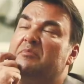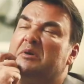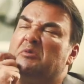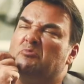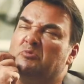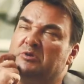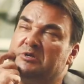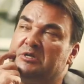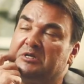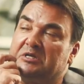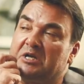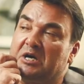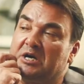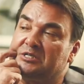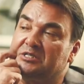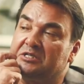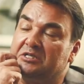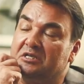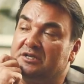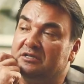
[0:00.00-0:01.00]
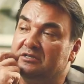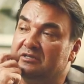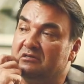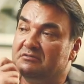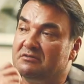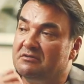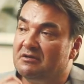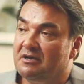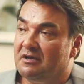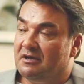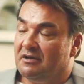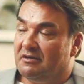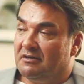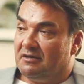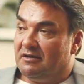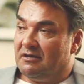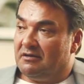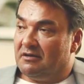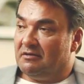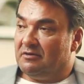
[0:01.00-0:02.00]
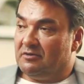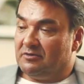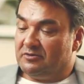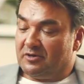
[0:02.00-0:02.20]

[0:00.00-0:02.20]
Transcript: mean really nasty, can you get a little